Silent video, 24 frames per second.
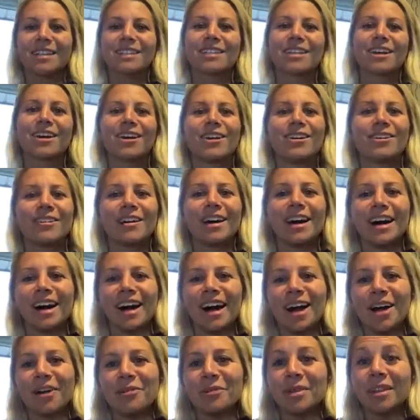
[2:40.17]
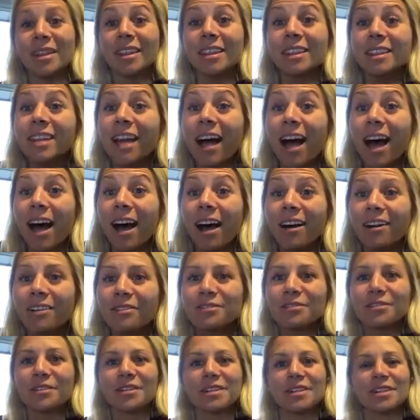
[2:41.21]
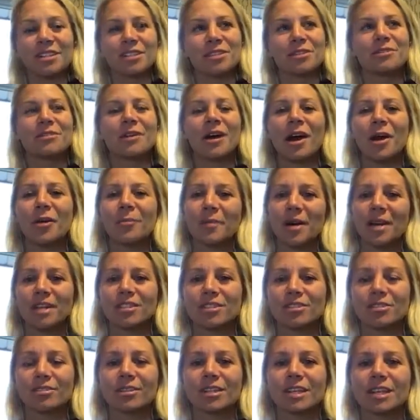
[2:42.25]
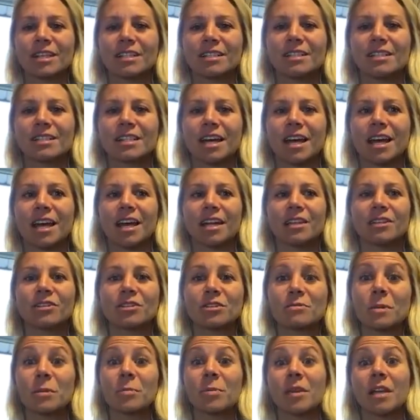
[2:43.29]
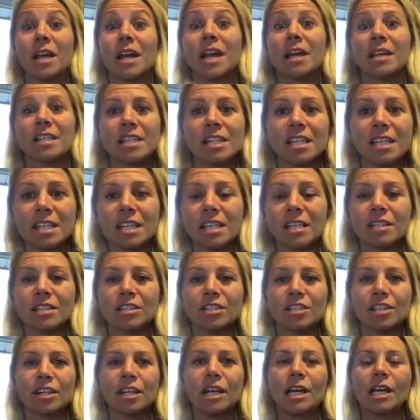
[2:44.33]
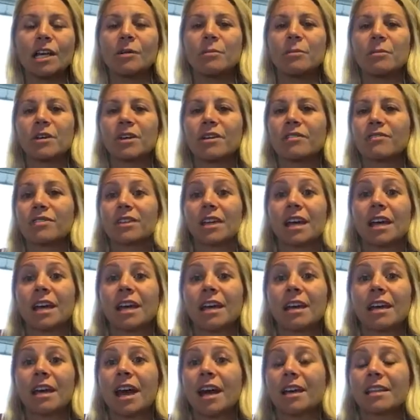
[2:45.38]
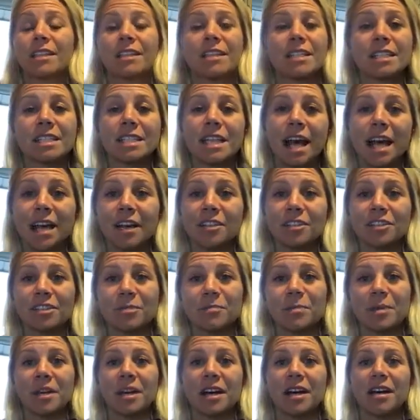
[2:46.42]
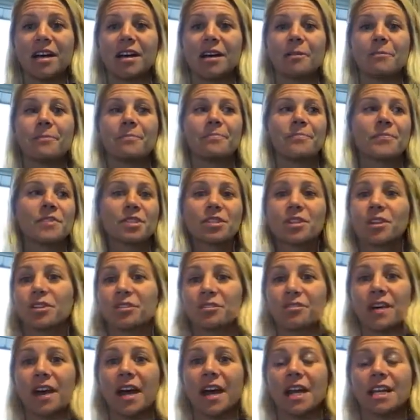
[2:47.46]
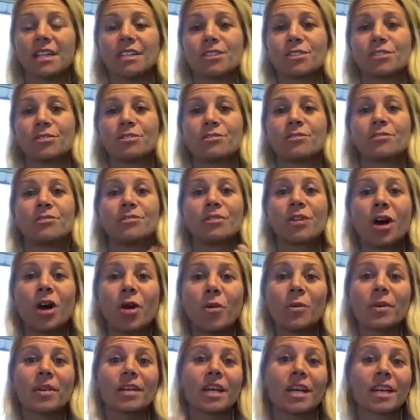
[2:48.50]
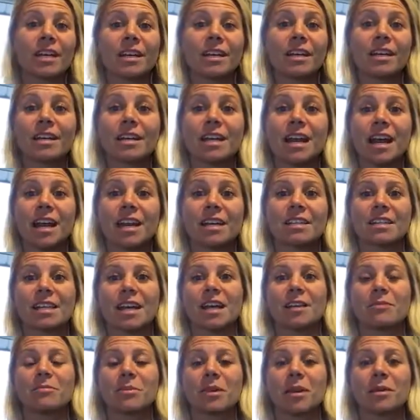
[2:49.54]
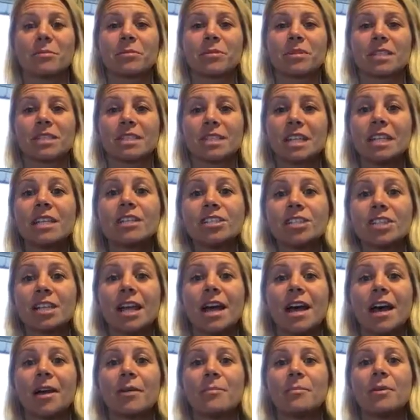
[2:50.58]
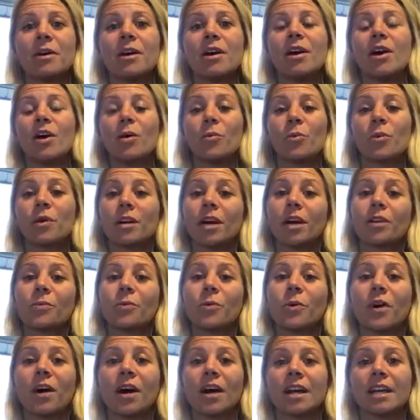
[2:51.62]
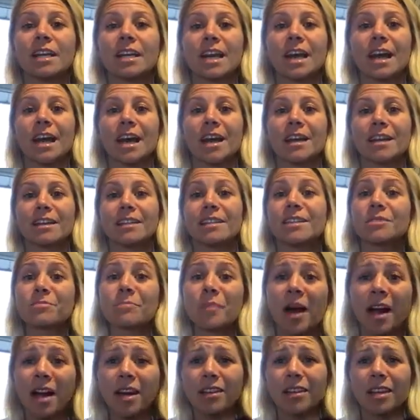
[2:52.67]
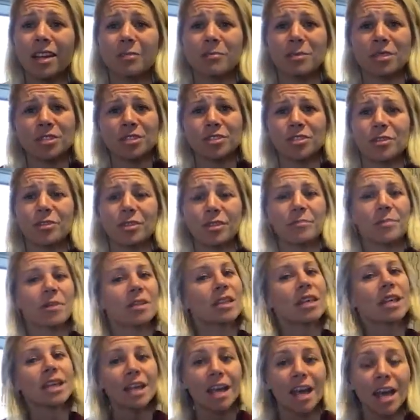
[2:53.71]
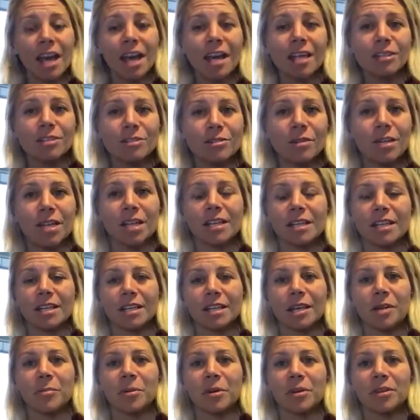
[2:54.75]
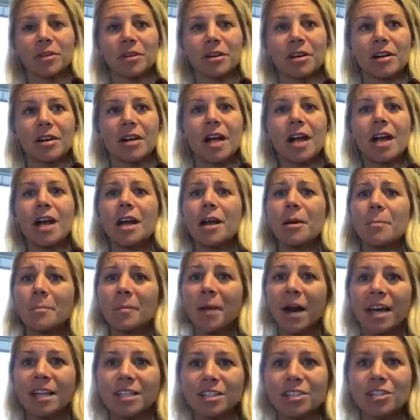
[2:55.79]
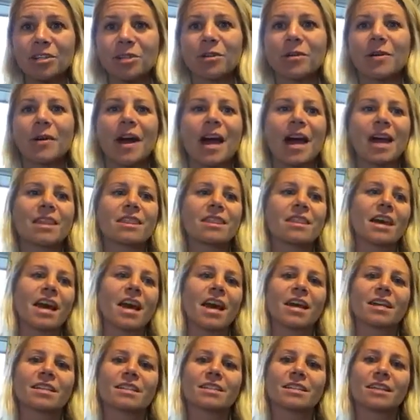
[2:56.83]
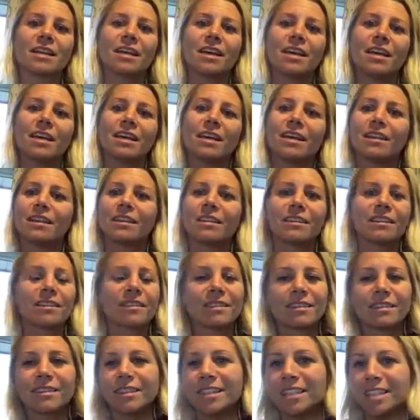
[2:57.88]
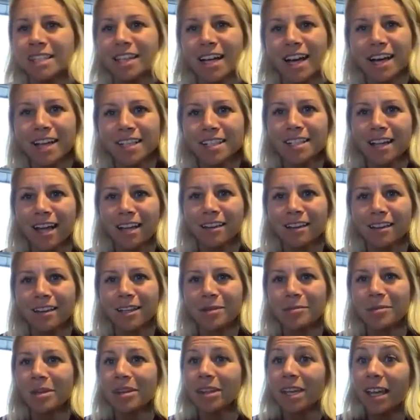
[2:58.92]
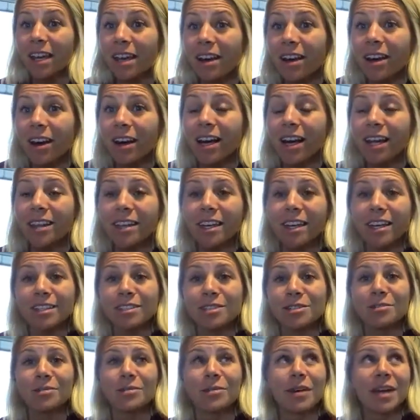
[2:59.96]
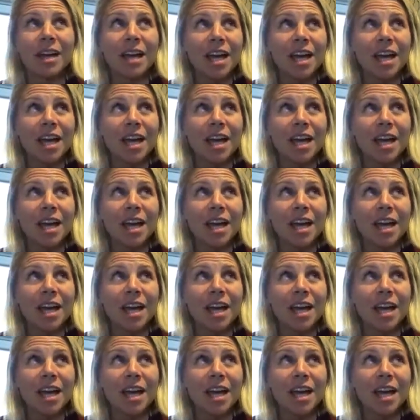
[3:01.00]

So I would love to help my students and those people that I teach, if they had the desire to become certified, to know where they can connect and be able to teach them one-on-one and inspire them and show them that they can do anything they put their mind to and that the sky is not the limit, they are, and they can do